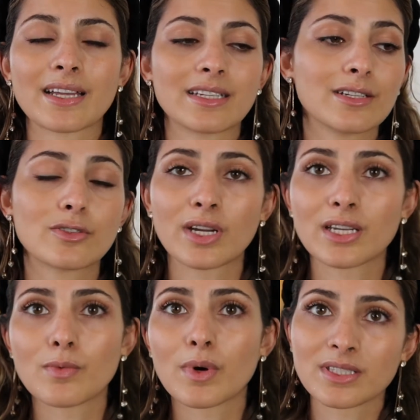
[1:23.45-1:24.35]
and the
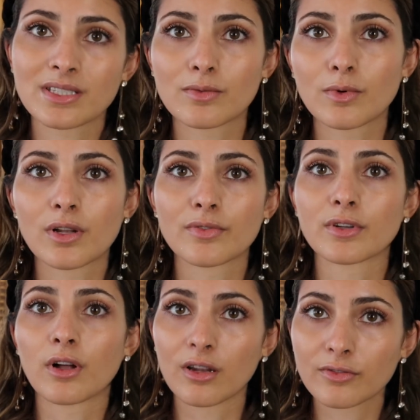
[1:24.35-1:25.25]
Trendy wasn't involved
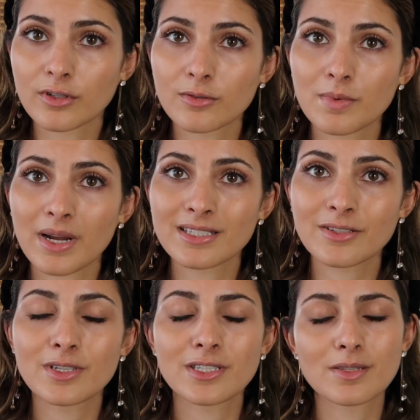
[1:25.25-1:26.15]
in all of those price
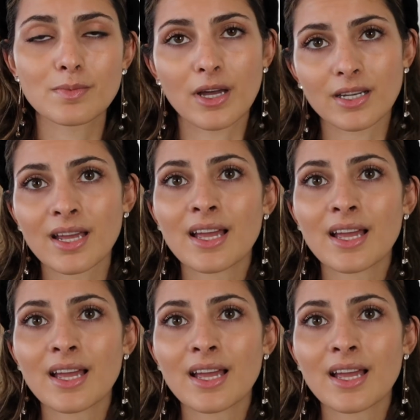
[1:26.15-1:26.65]
increases, but